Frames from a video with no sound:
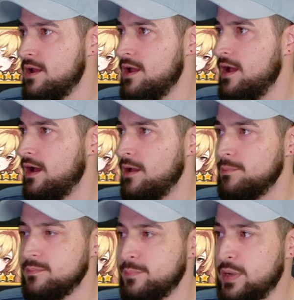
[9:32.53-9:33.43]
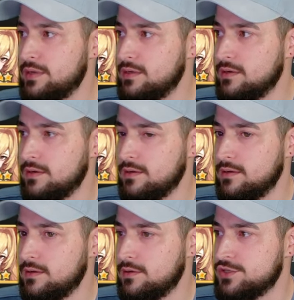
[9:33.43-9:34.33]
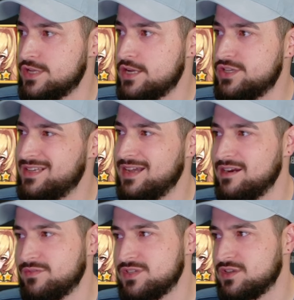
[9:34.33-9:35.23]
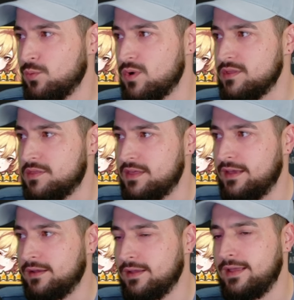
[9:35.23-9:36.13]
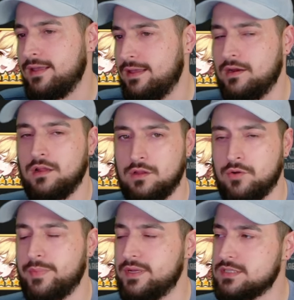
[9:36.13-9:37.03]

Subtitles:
But she's actually kind of just a One Thing in a little bit.